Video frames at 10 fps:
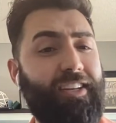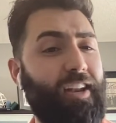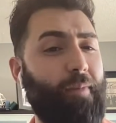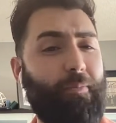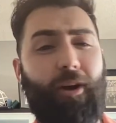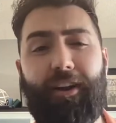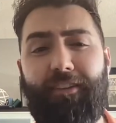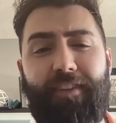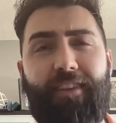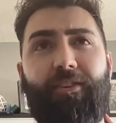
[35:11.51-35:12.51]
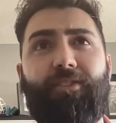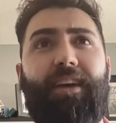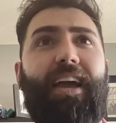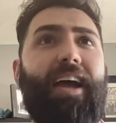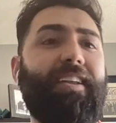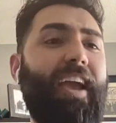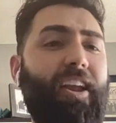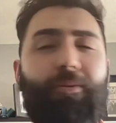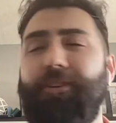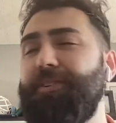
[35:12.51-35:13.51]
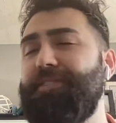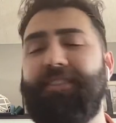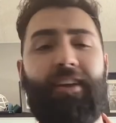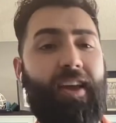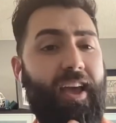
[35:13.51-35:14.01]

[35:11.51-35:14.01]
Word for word: He did my party favors. I had caterers.